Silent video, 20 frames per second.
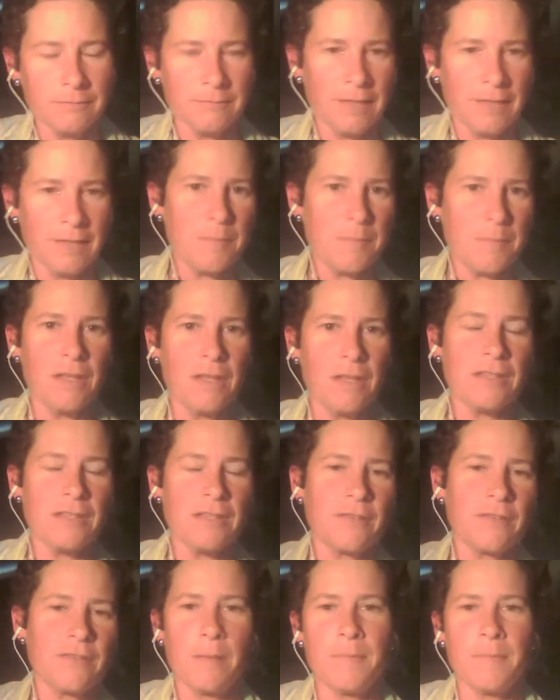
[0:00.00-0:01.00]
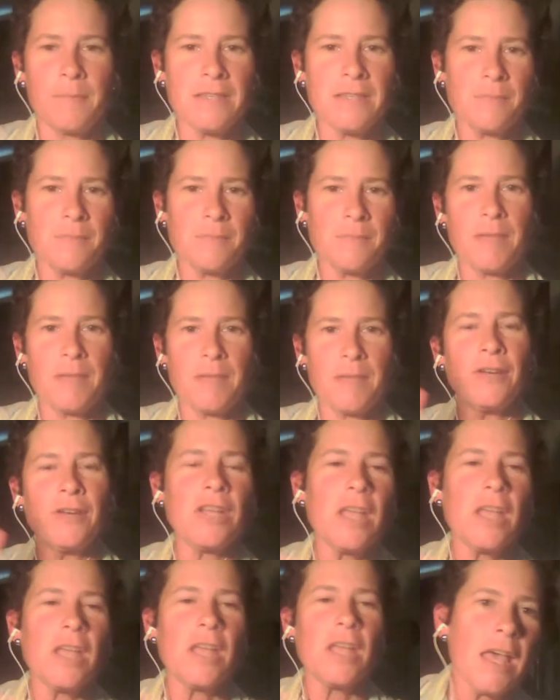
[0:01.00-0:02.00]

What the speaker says: like millions of copies and make me rich.